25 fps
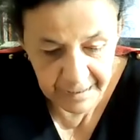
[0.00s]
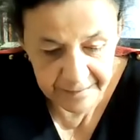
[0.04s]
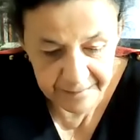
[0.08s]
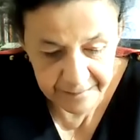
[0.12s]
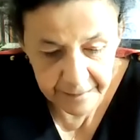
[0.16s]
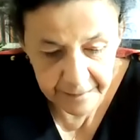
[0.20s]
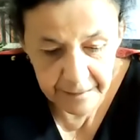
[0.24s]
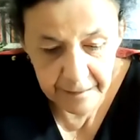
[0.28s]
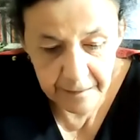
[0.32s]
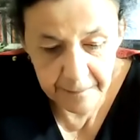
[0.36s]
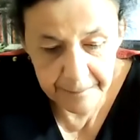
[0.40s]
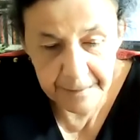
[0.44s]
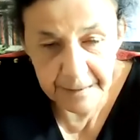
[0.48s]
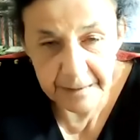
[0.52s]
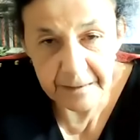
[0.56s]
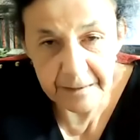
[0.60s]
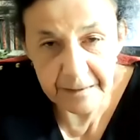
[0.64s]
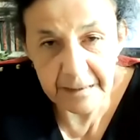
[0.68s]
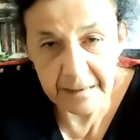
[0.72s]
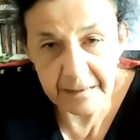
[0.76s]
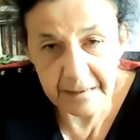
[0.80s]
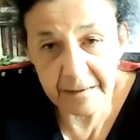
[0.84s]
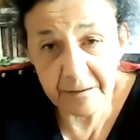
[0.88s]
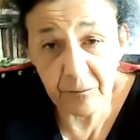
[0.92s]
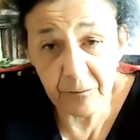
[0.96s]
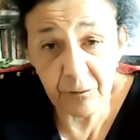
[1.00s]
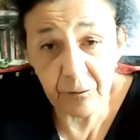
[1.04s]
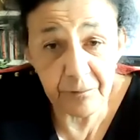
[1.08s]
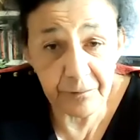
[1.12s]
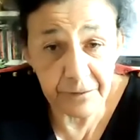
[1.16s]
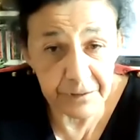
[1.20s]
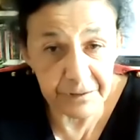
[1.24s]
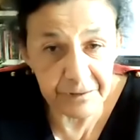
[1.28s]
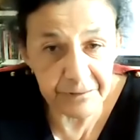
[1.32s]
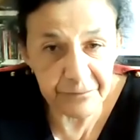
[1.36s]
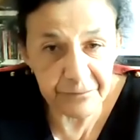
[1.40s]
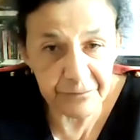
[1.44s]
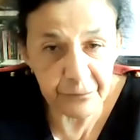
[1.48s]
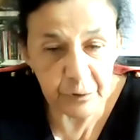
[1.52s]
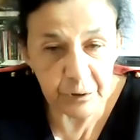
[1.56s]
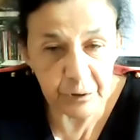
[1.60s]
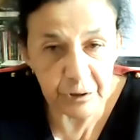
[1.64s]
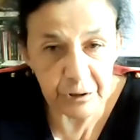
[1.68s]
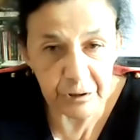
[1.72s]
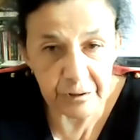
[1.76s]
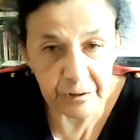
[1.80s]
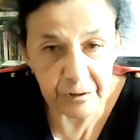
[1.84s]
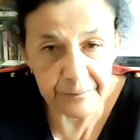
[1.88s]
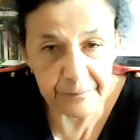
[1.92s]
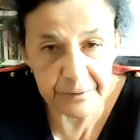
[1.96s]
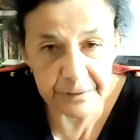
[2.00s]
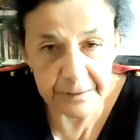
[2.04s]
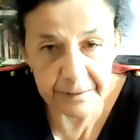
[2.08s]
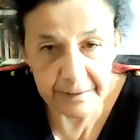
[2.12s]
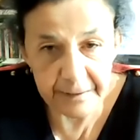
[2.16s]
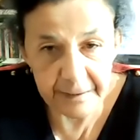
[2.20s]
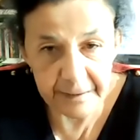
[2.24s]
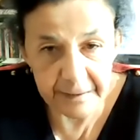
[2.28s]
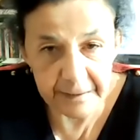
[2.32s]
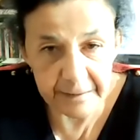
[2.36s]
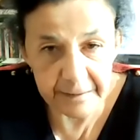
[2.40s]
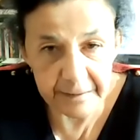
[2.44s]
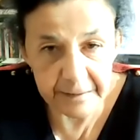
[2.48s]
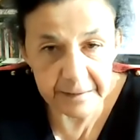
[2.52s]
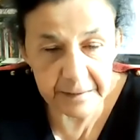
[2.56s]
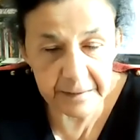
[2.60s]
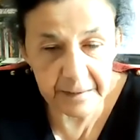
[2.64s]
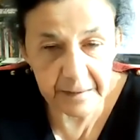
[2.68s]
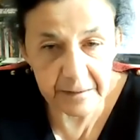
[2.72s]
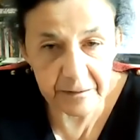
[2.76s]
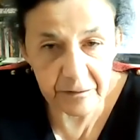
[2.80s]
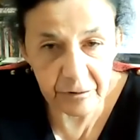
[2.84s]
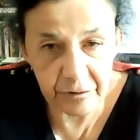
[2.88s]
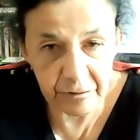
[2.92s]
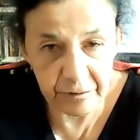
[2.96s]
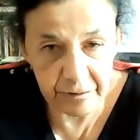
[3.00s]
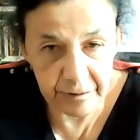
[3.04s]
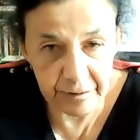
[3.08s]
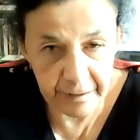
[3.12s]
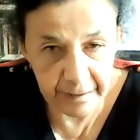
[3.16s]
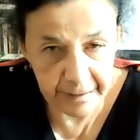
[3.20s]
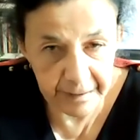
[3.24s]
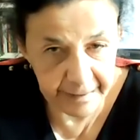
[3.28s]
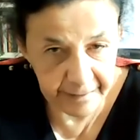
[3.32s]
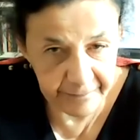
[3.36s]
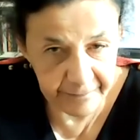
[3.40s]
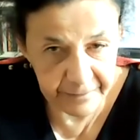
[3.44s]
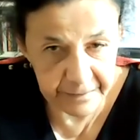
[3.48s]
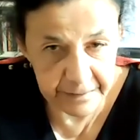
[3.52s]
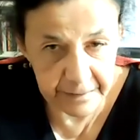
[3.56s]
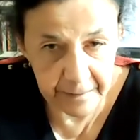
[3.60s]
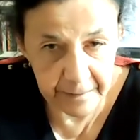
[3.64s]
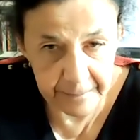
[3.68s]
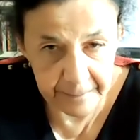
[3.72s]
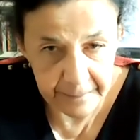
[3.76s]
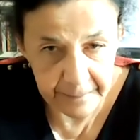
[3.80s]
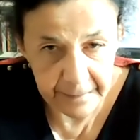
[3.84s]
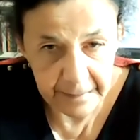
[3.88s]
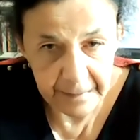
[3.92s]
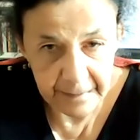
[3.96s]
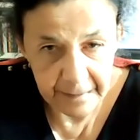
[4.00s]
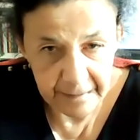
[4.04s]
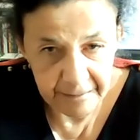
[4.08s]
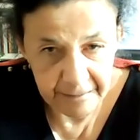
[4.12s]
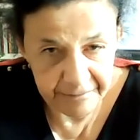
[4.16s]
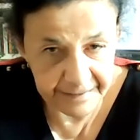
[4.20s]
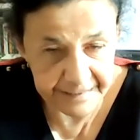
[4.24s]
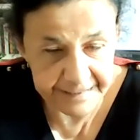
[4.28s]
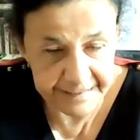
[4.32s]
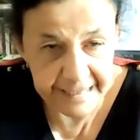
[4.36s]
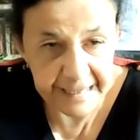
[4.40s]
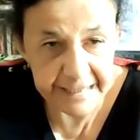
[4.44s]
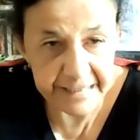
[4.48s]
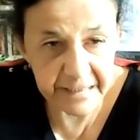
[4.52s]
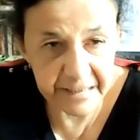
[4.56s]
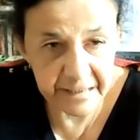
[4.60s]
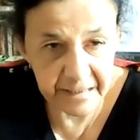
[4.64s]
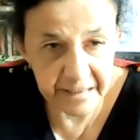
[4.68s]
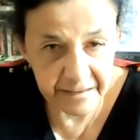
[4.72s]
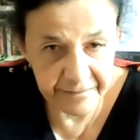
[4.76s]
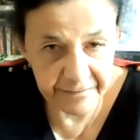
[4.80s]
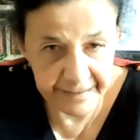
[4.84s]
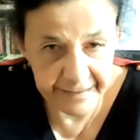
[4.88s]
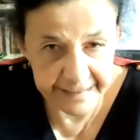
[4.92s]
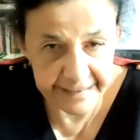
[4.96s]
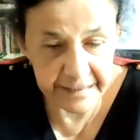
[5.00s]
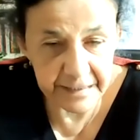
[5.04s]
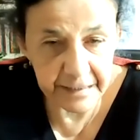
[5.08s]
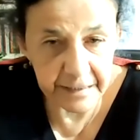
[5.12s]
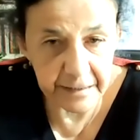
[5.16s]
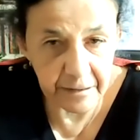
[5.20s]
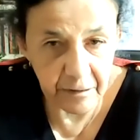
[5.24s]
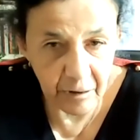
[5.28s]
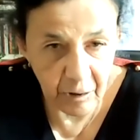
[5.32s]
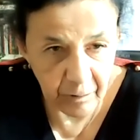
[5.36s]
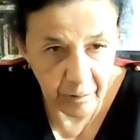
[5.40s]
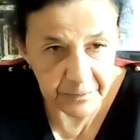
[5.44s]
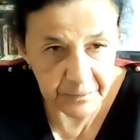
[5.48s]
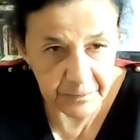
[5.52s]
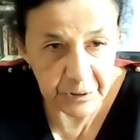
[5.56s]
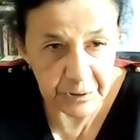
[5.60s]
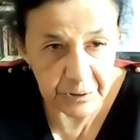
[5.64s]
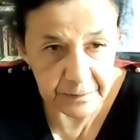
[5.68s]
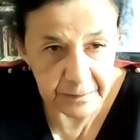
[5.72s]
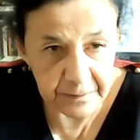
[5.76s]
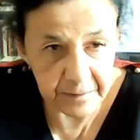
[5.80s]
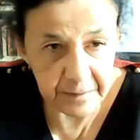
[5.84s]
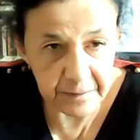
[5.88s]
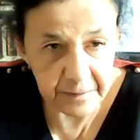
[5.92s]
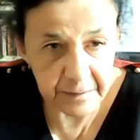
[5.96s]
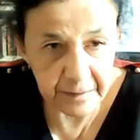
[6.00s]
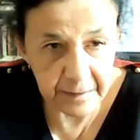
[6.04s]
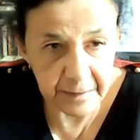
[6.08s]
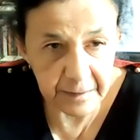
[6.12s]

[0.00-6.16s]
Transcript: I think about it, I think we're very fortunate, particularly in this country, to have some fantastic vaccine options.